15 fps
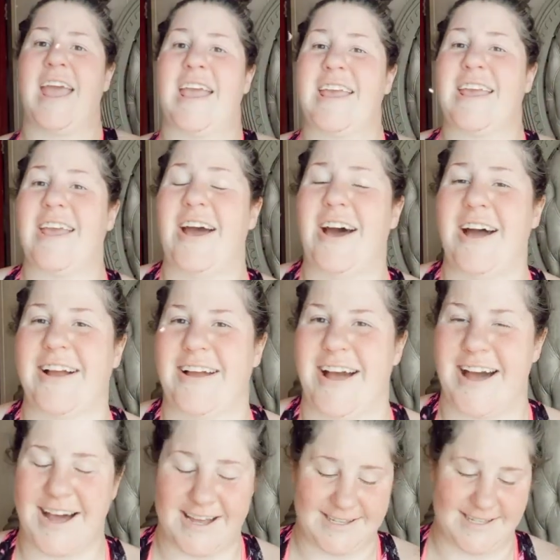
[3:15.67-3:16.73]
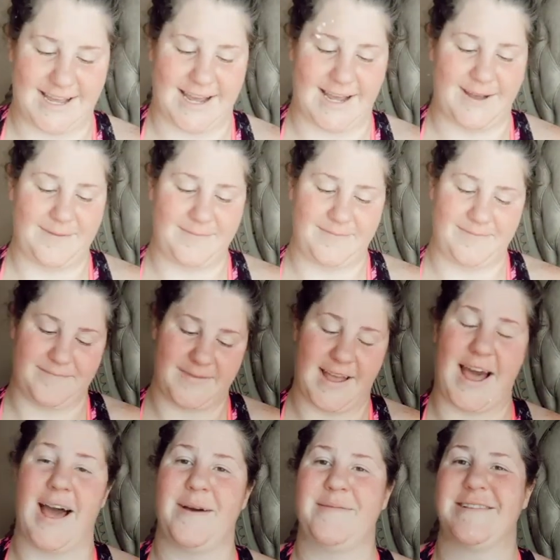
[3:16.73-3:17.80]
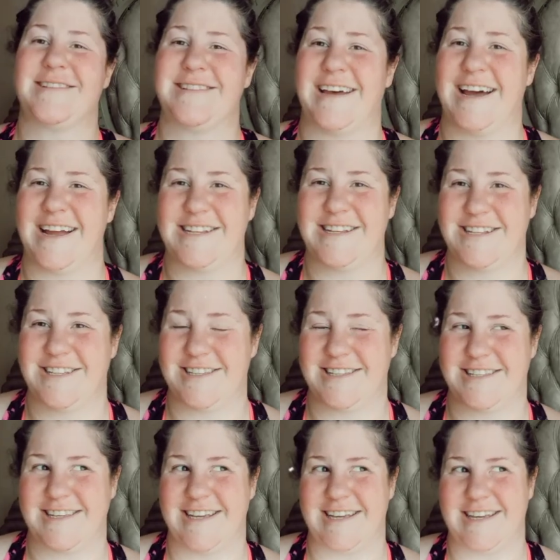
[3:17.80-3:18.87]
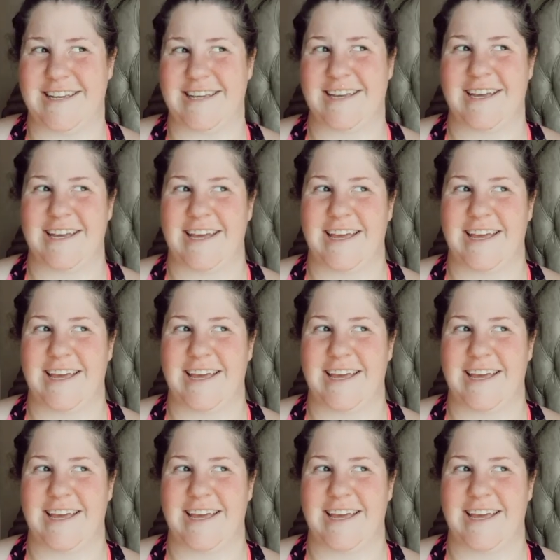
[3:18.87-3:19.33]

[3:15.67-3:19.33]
yeah guys, I'm excited to see